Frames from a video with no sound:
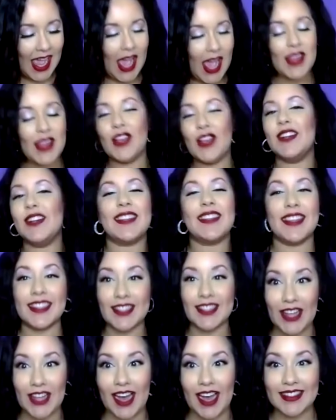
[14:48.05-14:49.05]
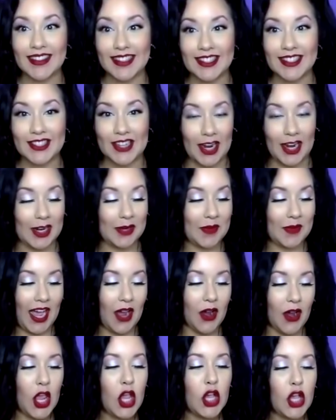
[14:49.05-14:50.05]
There's a lot to talk
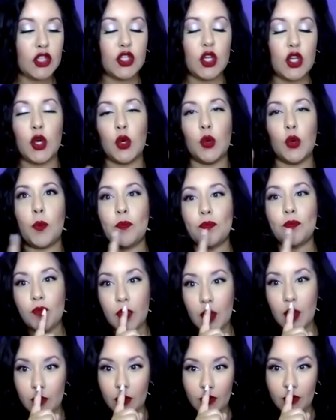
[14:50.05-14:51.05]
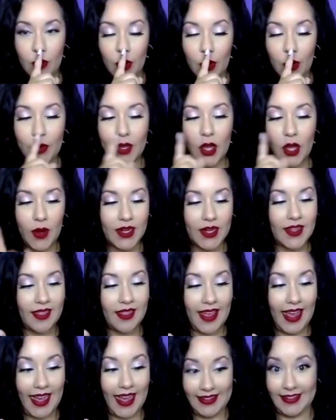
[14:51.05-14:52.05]
about. So before we go into
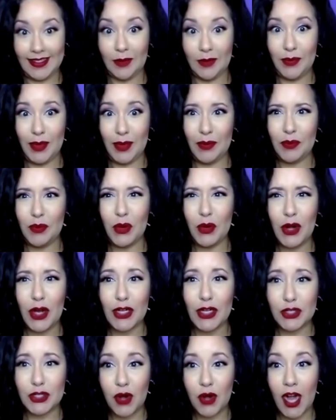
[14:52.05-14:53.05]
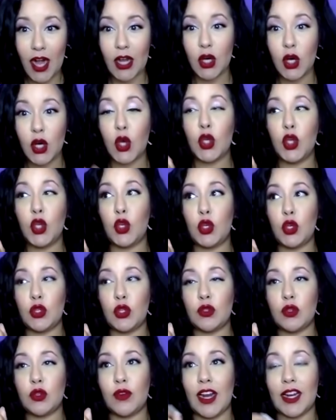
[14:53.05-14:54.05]
that and being put on trial,
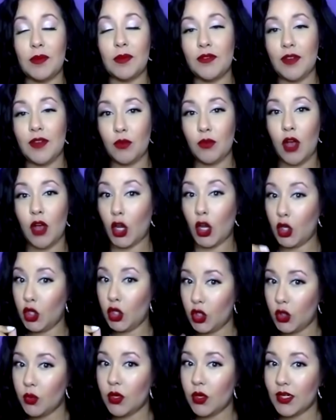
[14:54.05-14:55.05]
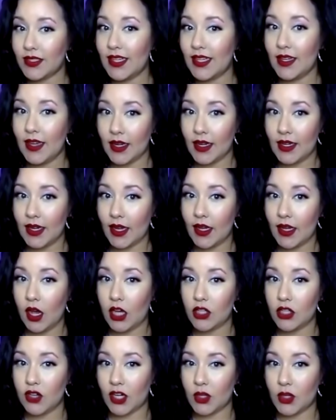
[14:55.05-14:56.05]
correct me if I'm wrong, you were a 1099
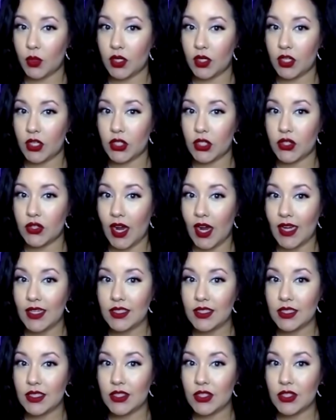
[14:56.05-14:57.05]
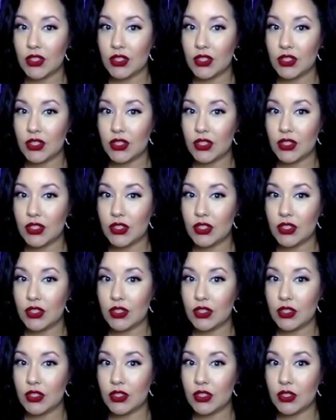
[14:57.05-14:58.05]
contract worker, correct? Yeah.
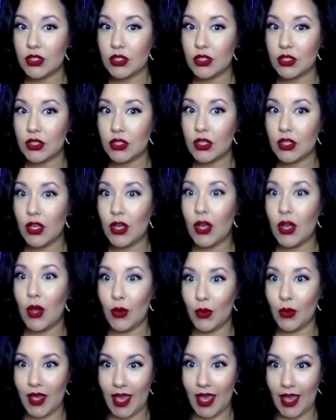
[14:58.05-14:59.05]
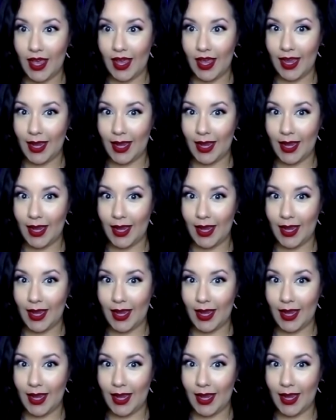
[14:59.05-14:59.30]
Okay.